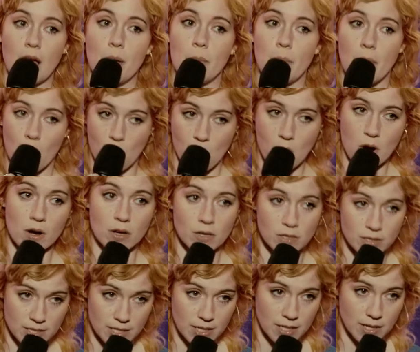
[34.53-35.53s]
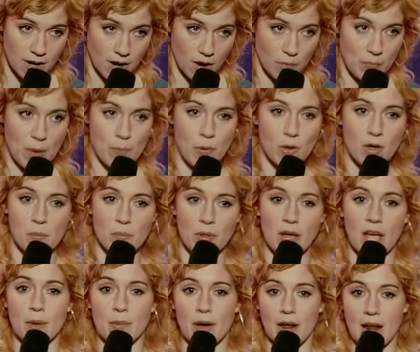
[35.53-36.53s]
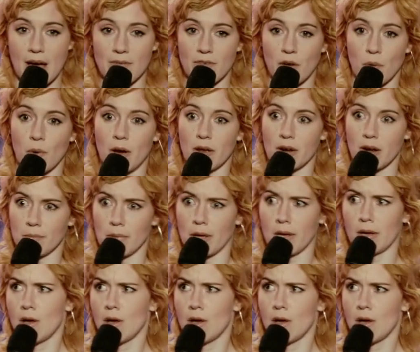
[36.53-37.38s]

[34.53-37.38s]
my world, you know. People complain about having one. I'm like,